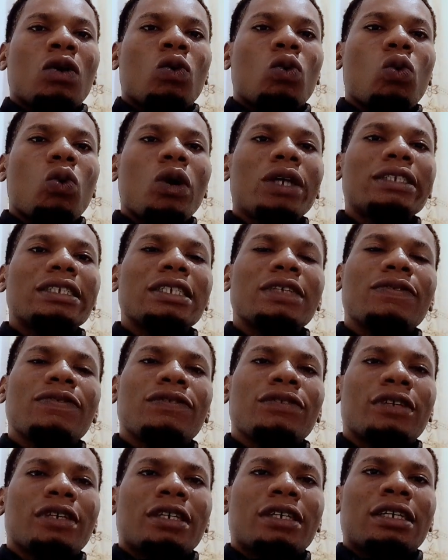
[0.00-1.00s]
What
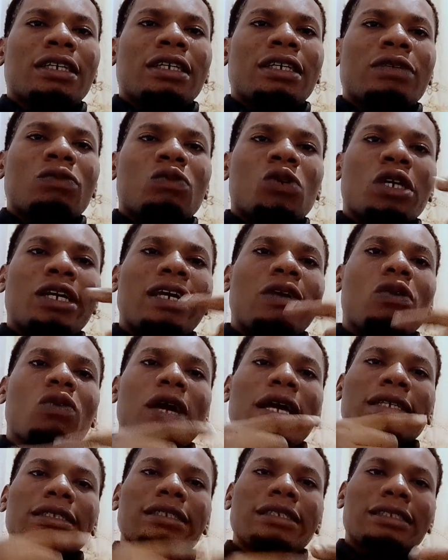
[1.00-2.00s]
if we
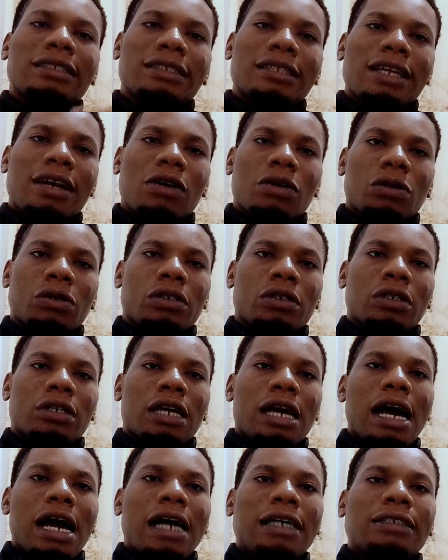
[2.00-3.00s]
rewind it now
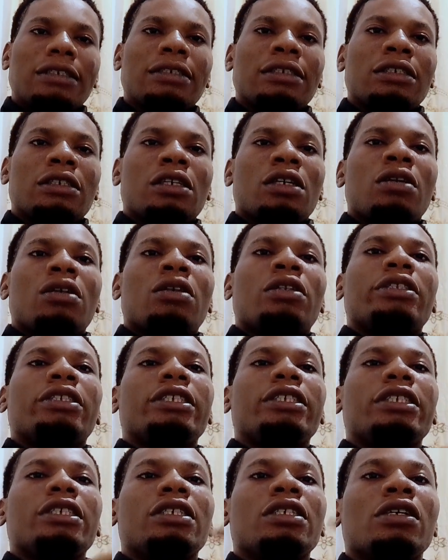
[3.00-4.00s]
and
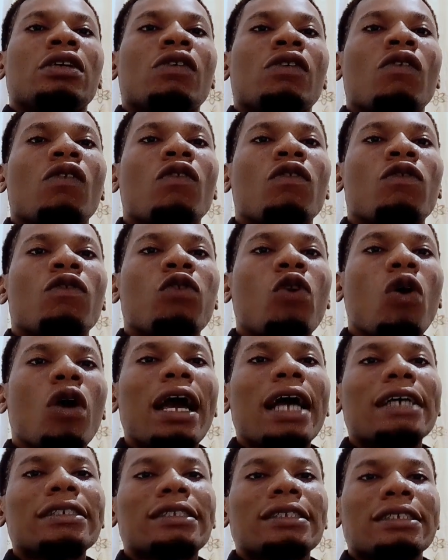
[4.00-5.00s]
the
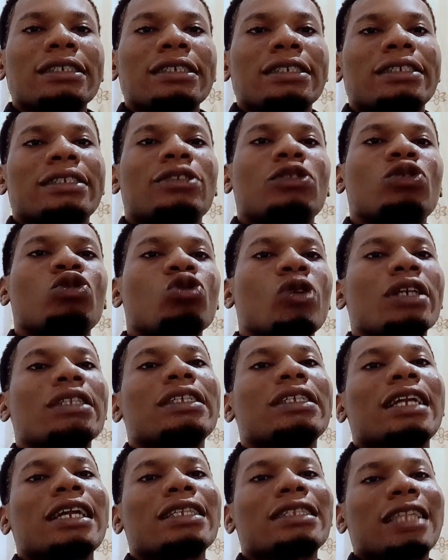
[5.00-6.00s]
forecast is
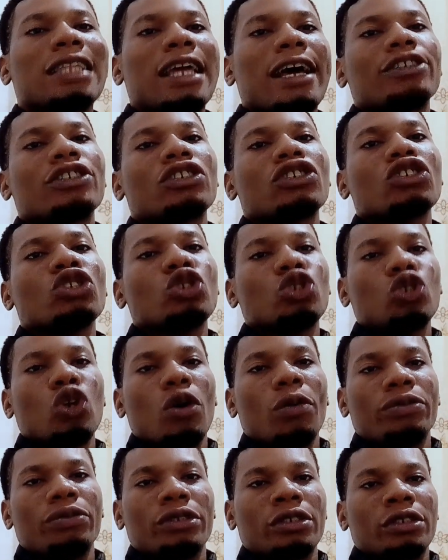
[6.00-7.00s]
200,000
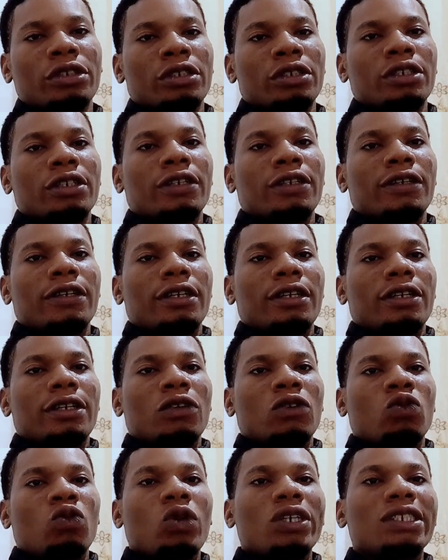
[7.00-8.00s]
jobs?
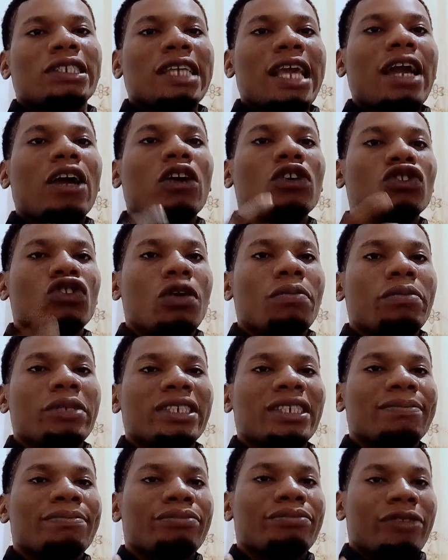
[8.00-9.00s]
What
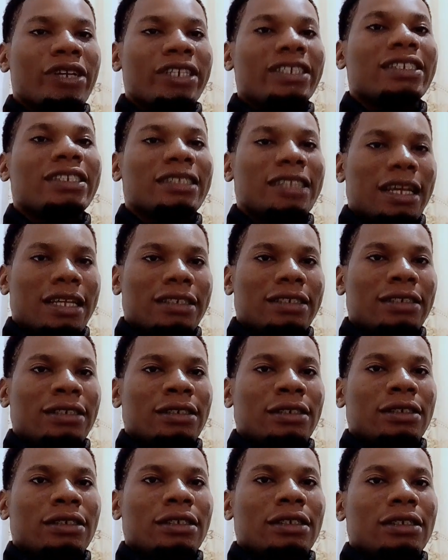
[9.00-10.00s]
economists predicted
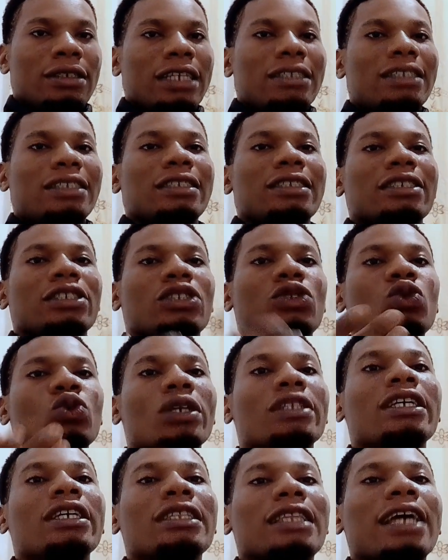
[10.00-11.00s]
that it is
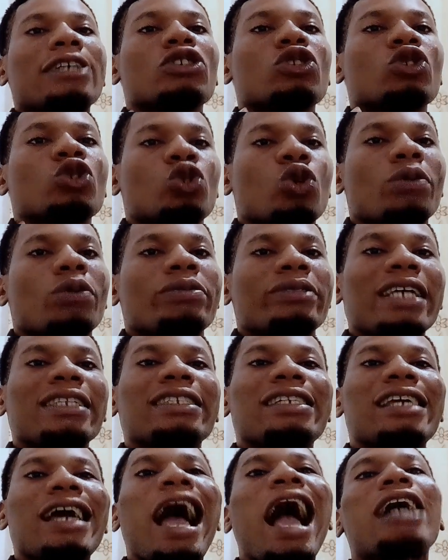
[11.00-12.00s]
200,000 jobs. Then
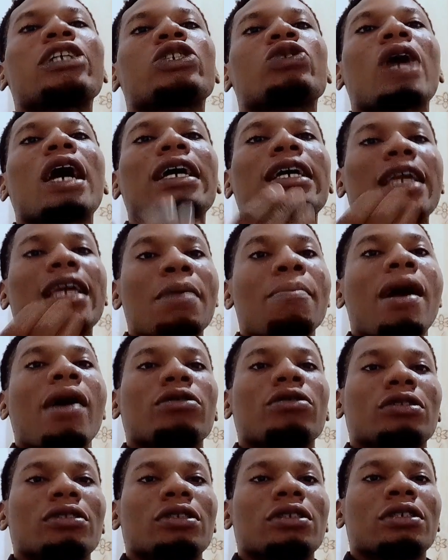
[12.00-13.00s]
the actual came
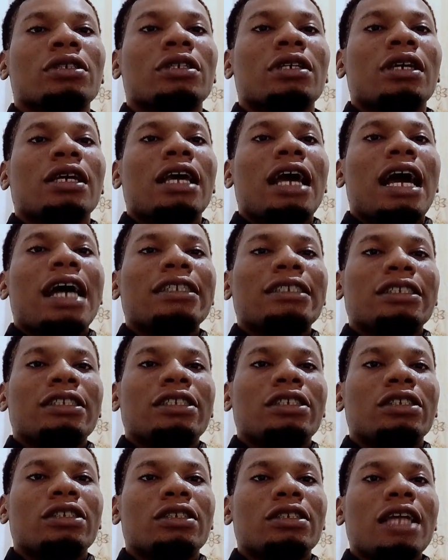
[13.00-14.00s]
out and it
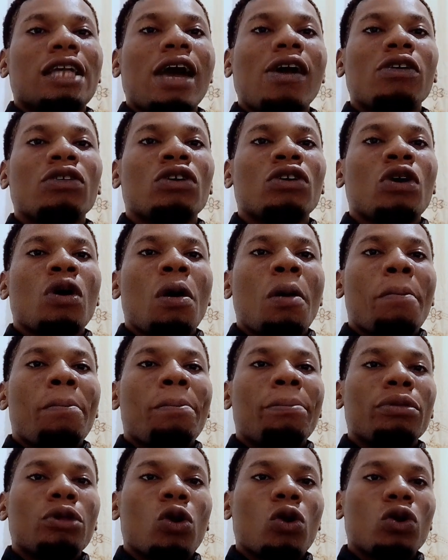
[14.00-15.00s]
is now
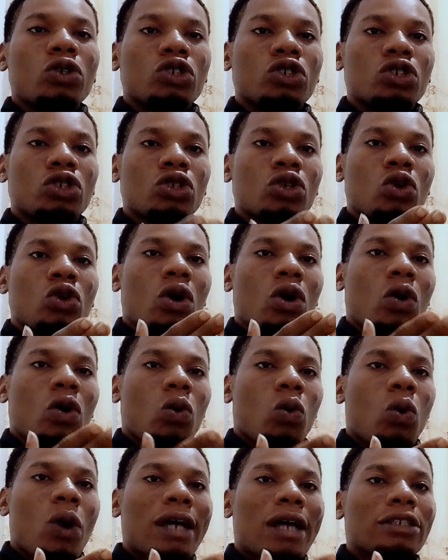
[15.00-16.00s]
plus
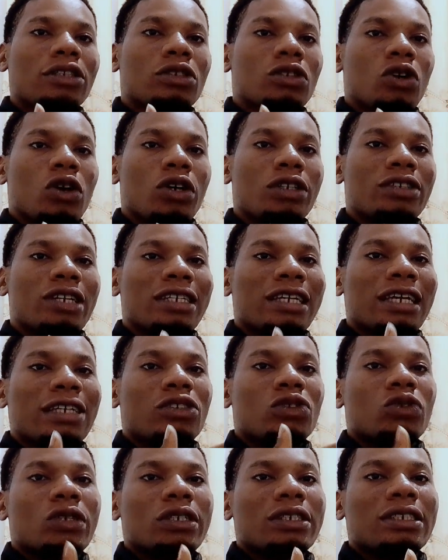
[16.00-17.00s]

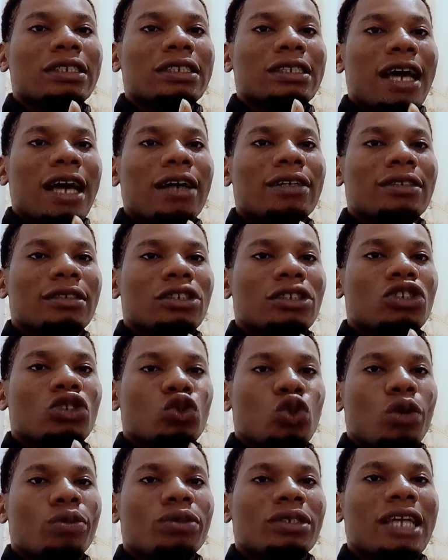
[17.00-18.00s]
120,000
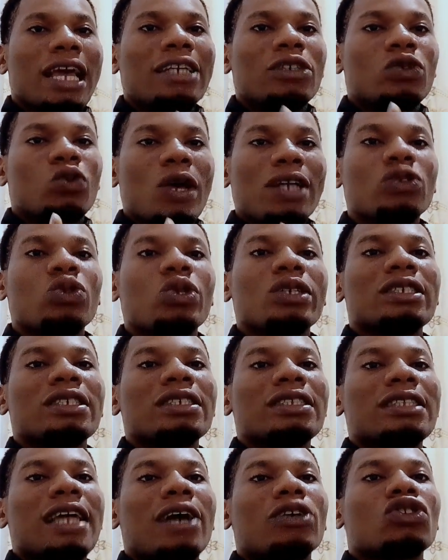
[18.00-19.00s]
jobs. That is
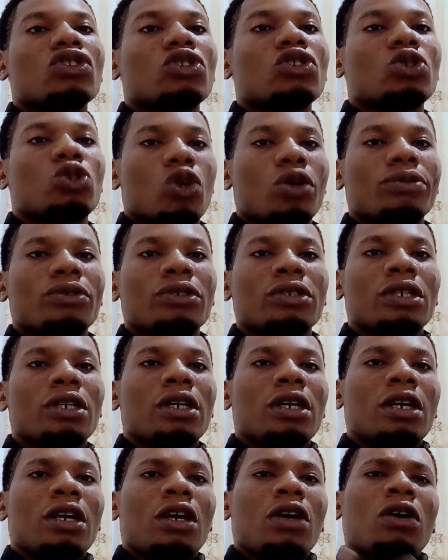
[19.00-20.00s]
120,000 jobs.
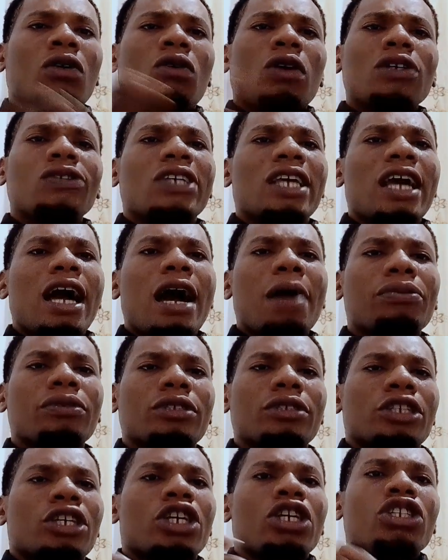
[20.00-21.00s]
What will
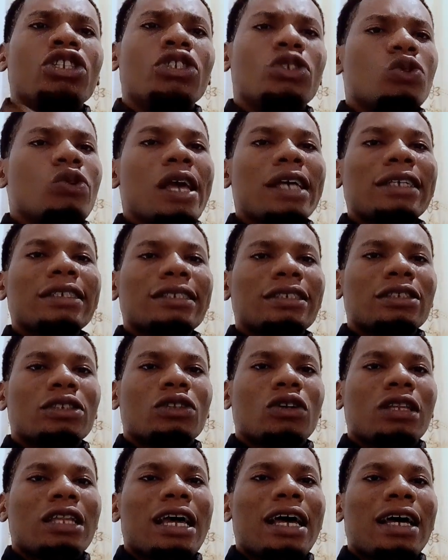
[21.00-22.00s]
happen? The US
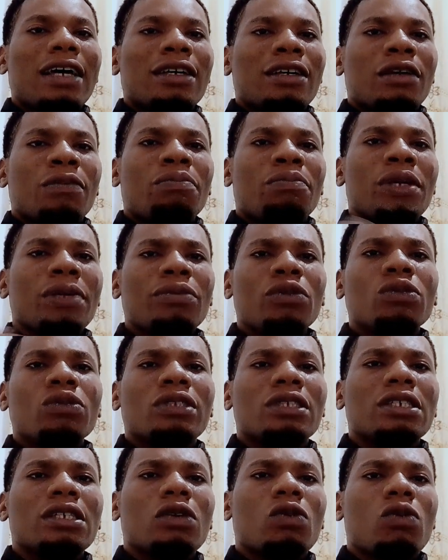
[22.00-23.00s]
dollar, people will
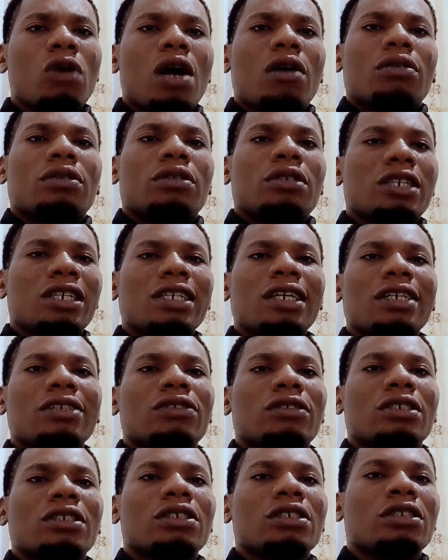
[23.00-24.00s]
think, wow, traders
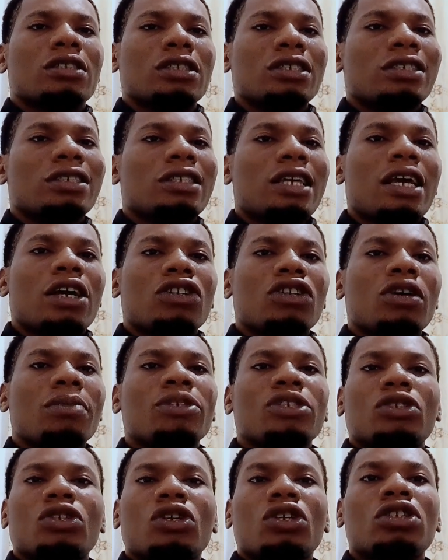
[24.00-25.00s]
will think this economy
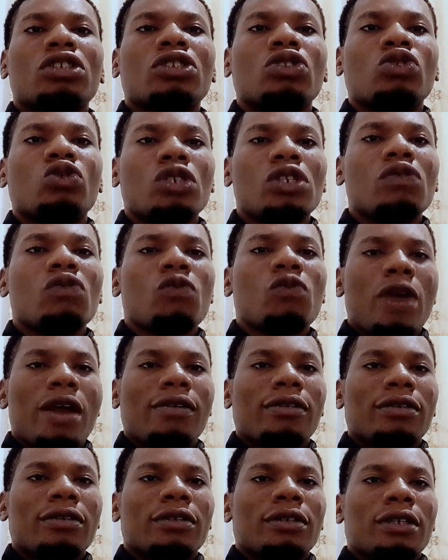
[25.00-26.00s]
is not doing
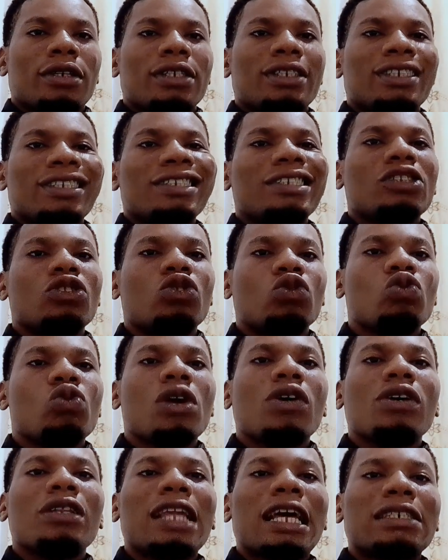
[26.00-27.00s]
well. Didn't do
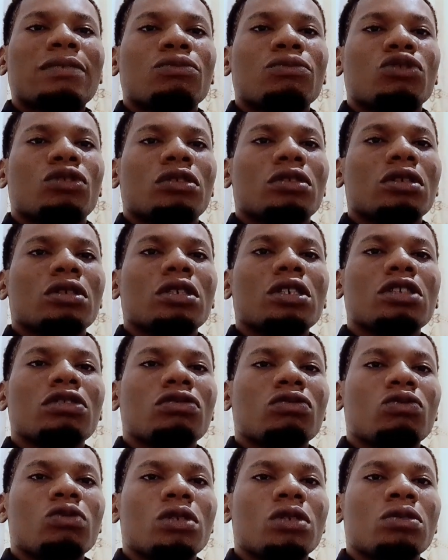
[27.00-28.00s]
well last month. So it
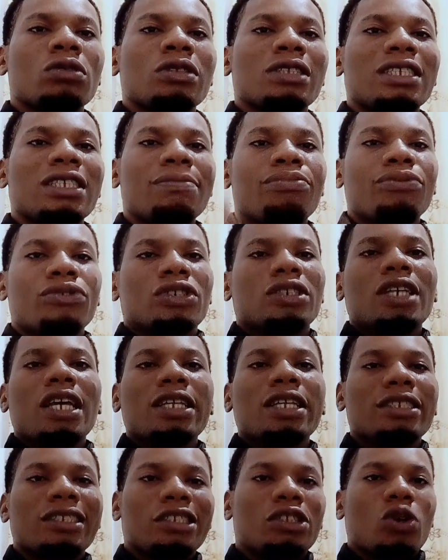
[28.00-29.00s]
will
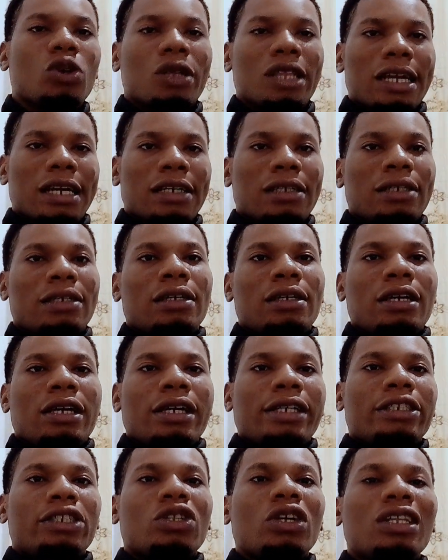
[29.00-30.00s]
depreciate the dollar.
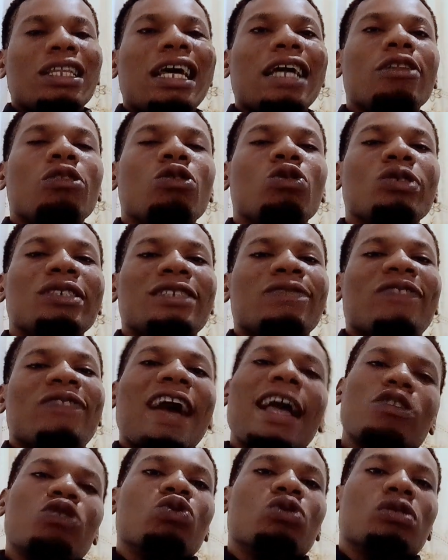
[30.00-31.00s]
The dollar lose
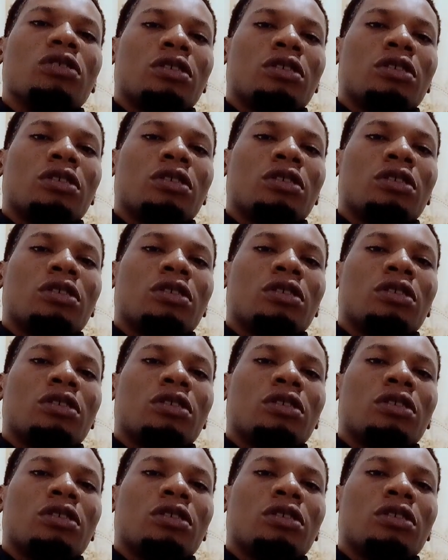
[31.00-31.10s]
value.